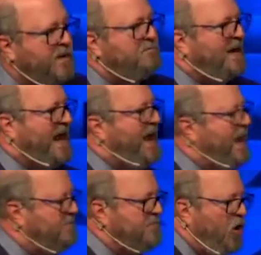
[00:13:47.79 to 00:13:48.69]
but I
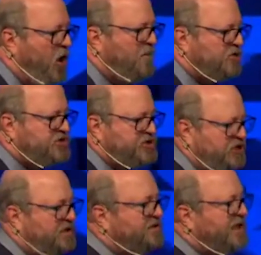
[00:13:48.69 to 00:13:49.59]
am almost
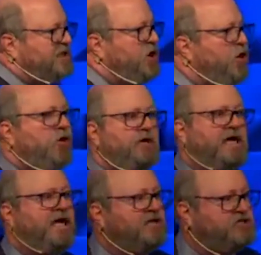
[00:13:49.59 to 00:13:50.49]
certain that the old King